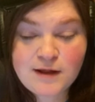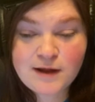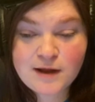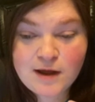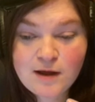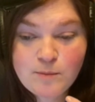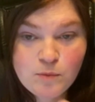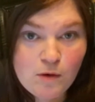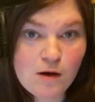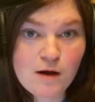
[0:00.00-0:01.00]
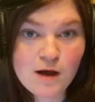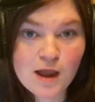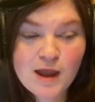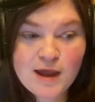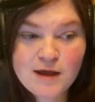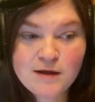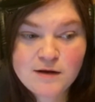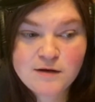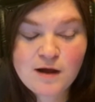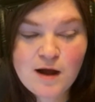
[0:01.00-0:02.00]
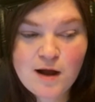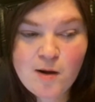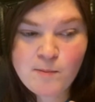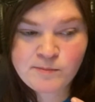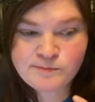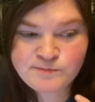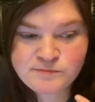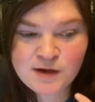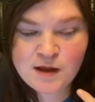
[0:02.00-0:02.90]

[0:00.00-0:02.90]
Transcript: a bra and a